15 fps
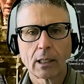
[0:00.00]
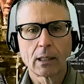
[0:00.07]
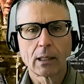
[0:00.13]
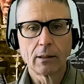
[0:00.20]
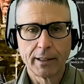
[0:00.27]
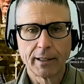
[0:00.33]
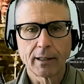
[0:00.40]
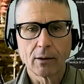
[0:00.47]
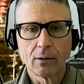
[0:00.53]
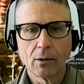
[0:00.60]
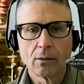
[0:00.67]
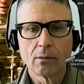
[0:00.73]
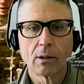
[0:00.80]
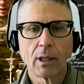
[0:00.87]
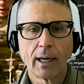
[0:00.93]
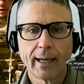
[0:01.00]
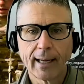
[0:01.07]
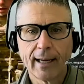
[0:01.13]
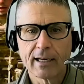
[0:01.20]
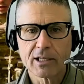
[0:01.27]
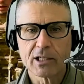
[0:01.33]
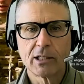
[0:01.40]
clinical, like
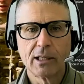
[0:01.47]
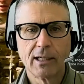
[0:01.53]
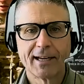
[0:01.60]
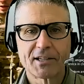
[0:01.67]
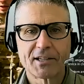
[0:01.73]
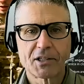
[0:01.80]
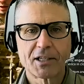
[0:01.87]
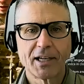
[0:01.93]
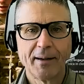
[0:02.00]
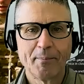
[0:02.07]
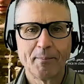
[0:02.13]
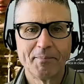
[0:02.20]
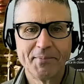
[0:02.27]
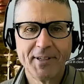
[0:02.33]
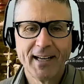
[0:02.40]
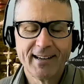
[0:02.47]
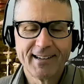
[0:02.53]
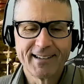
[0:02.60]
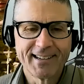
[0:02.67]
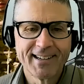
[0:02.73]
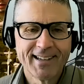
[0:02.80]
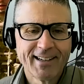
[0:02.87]
STS type
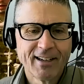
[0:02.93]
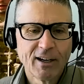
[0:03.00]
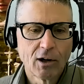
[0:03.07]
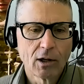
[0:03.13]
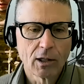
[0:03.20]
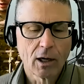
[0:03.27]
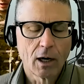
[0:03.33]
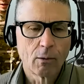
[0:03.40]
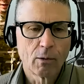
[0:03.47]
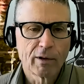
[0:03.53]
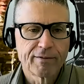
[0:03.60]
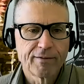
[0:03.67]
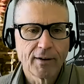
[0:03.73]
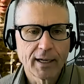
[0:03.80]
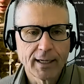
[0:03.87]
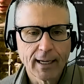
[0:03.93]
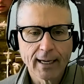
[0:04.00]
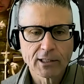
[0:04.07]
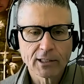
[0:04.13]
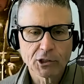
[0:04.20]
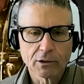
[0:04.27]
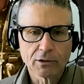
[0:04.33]
data, along with
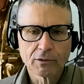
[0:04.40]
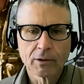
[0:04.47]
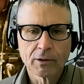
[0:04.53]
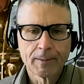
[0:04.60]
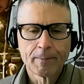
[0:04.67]
financials.